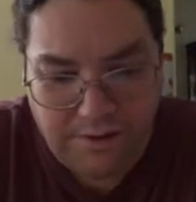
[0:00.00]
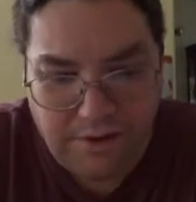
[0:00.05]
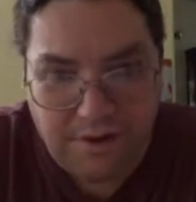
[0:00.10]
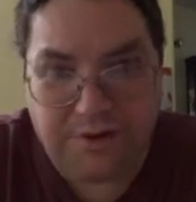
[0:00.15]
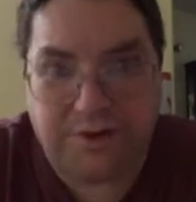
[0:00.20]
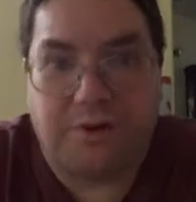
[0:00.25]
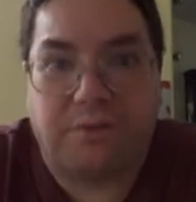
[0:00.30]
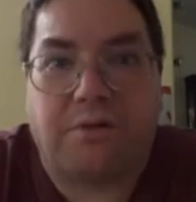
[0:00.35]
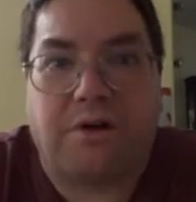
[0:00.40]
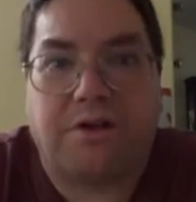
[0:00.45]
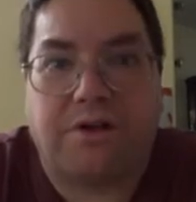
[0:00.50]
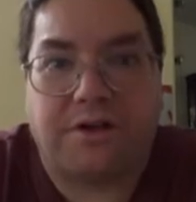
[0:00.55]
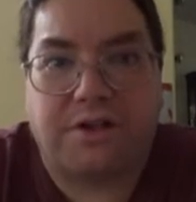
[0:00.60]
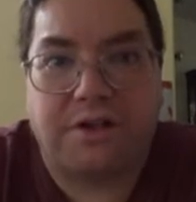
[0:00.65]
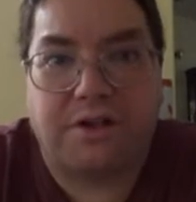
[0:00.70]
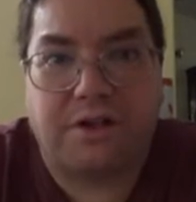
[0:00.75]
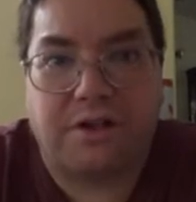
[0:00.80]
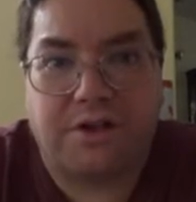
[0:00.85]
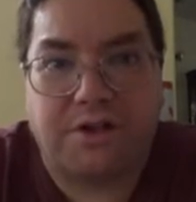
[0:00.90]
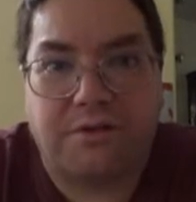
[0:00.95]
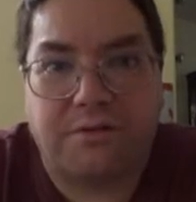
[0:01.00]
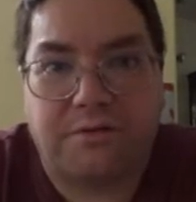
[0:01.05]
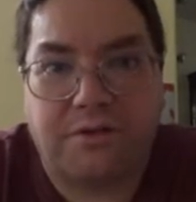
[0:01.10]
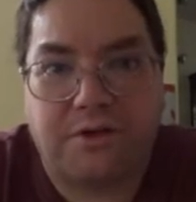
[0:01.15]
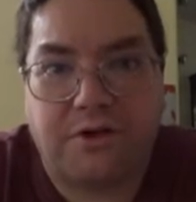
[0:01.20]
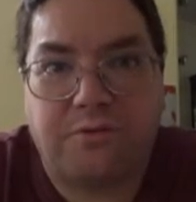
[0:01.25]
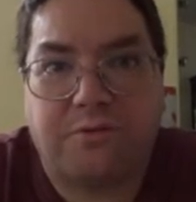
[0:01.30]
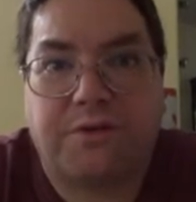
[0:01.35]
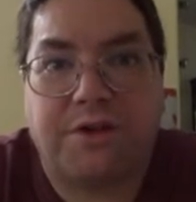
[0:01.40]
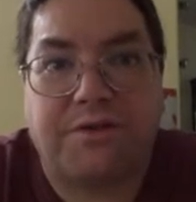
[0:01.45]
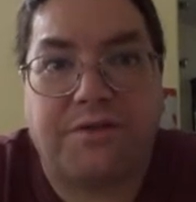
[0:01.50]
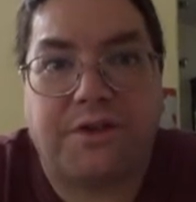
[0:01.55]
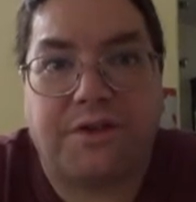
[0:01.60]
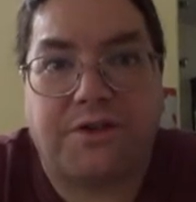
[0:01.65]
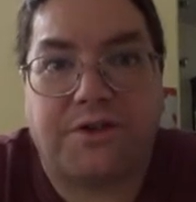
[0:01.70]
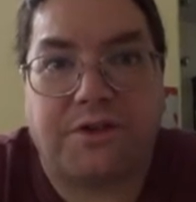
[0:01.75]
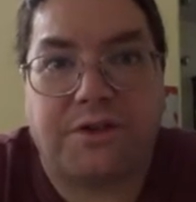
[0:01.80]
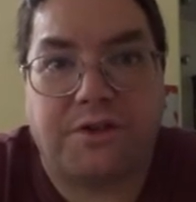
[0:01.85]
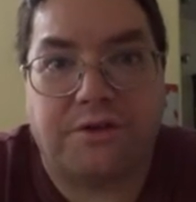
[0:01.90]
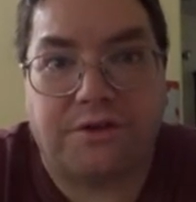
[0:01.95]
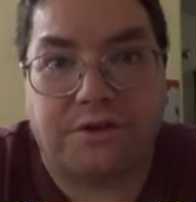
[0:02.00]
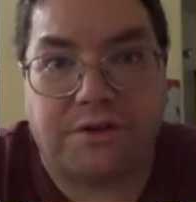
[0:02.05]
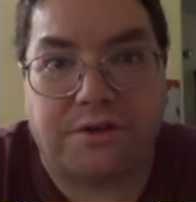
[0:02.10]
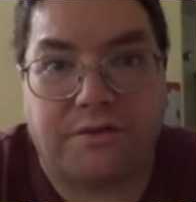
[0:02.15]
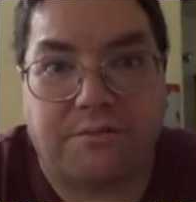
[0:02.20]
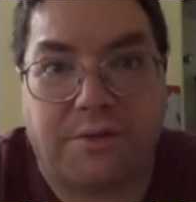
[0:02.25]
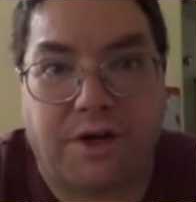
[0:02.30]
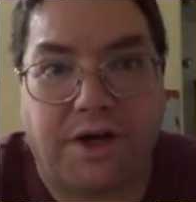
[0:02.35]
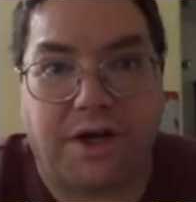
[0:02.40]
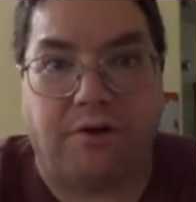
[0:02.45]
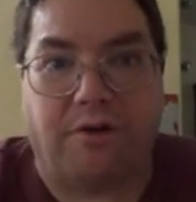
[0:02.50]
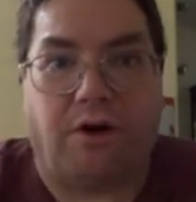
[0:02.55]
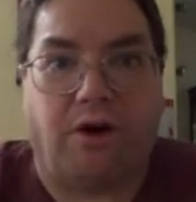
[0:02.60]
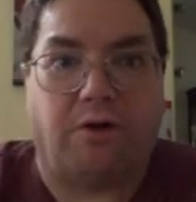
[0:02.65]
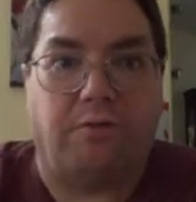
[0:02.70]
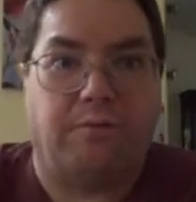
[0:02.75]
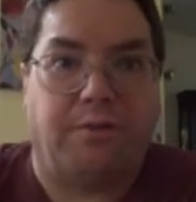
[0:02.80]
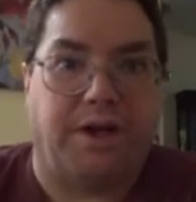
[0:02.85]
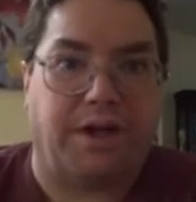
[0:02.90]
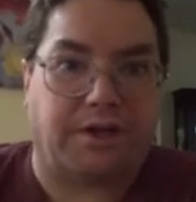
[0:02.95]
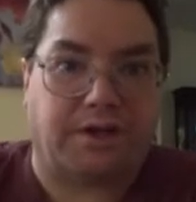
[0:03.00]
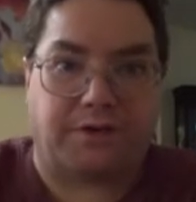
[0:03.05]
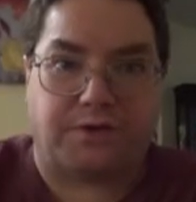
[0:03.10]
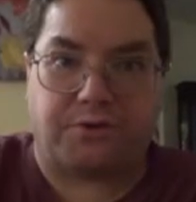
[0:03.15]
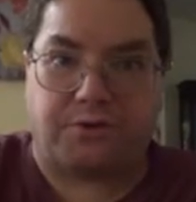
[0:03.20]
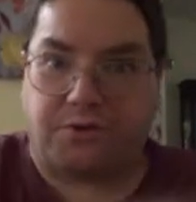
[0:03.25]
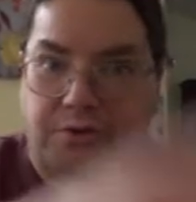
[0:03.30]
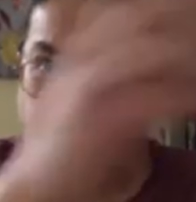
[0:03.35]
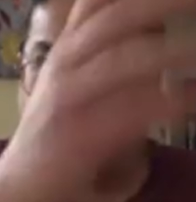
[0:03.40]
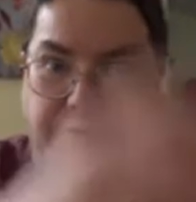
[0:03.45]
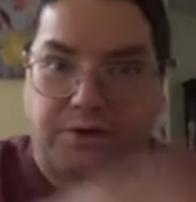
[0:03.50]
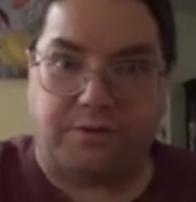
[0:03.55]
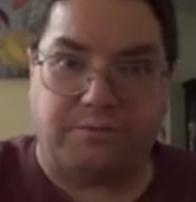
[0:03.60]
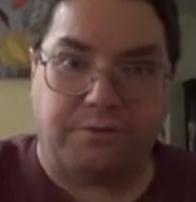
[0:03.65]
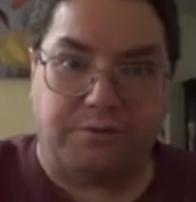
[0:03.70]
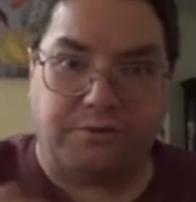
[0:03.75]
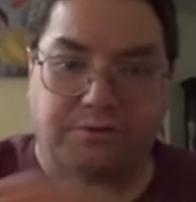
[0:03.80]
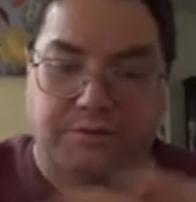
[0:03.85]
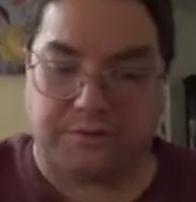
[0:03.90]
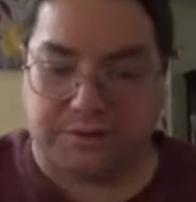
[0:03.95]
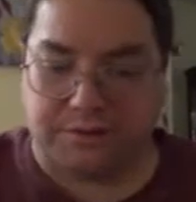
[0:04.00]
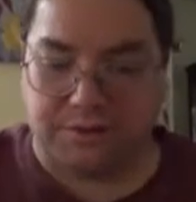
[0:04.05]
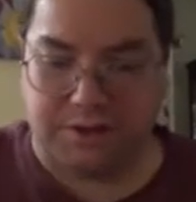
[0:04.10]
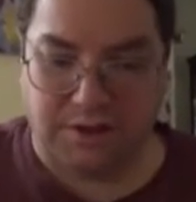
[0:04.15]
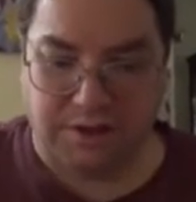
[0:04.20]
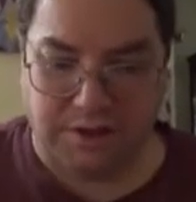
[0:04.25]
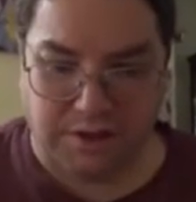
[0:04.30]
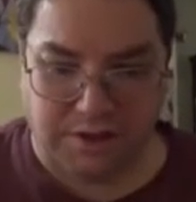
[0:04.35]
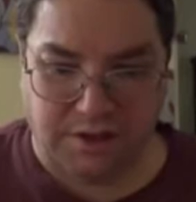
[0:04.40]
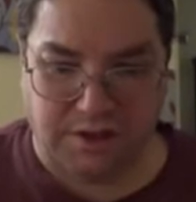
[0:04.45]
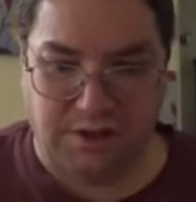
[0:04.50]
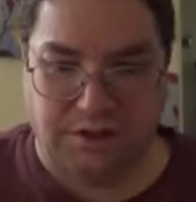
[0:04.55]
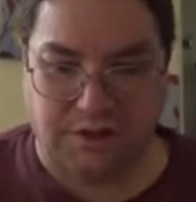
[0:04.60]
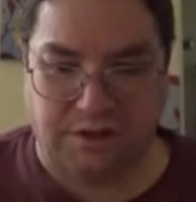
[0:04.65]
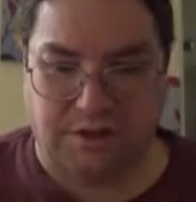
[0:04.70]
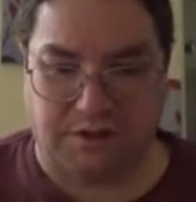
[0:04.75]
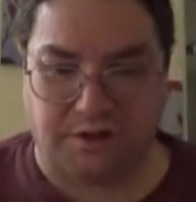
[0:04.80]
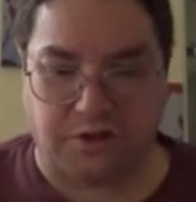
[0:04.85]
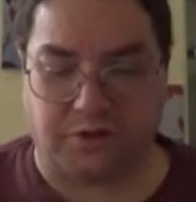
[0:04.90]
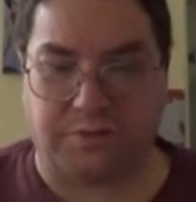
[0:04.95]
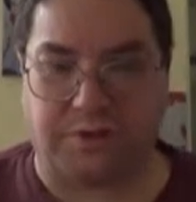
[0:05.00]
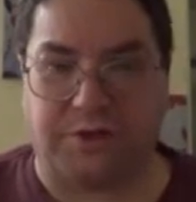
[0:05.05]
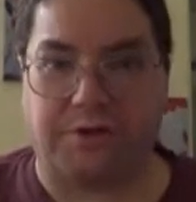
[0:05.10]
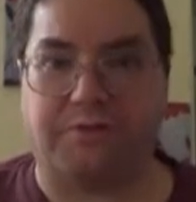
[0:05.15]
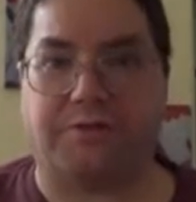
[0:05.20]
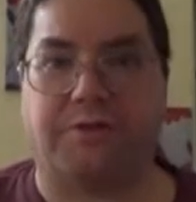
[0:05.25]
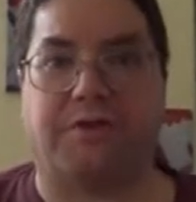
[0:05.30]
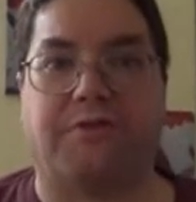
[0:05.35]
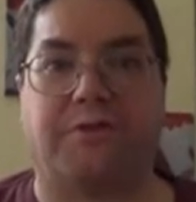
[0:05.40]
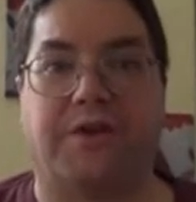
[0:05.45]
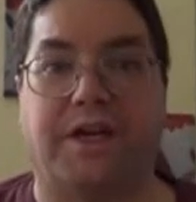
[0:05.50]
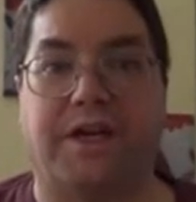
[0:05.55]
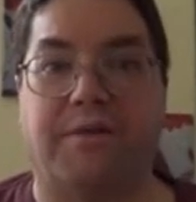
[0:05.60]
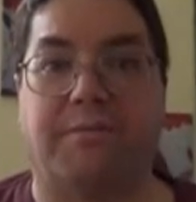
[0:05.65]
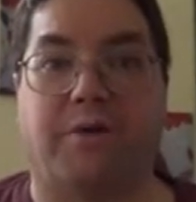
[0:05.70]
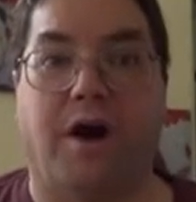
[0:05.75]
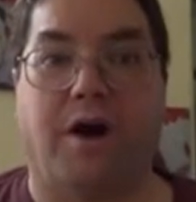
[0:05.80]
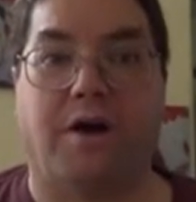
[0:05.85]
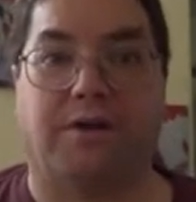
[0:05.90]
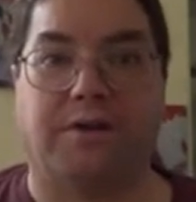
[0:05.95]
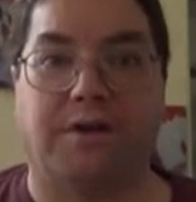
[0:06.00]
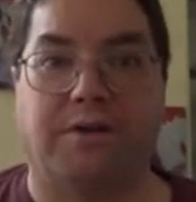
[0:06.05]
It's in one of the uh, two, two previous shows of the Myo armband controller you can move supposed to be good for 3D modeling.